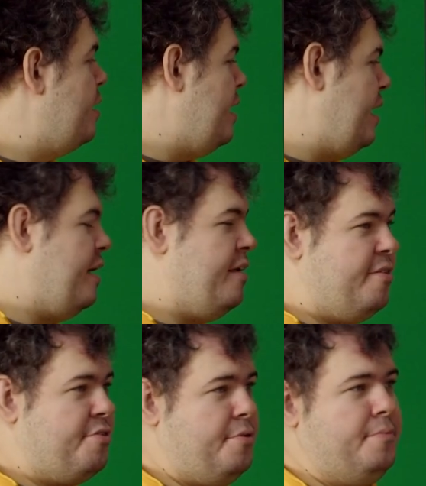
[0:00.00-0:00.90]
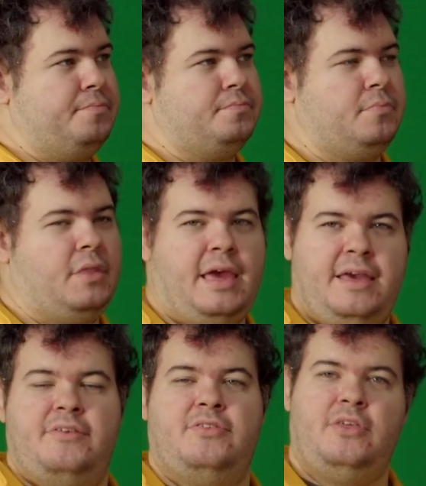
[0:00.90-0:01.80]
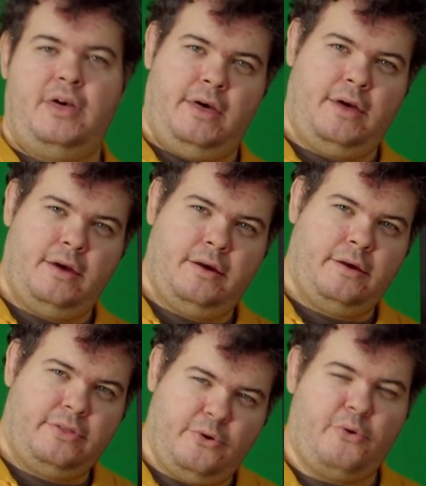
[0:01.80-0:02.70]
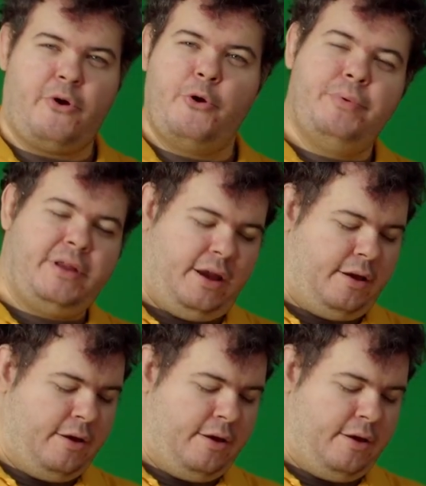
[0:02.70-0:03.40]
is the door opening?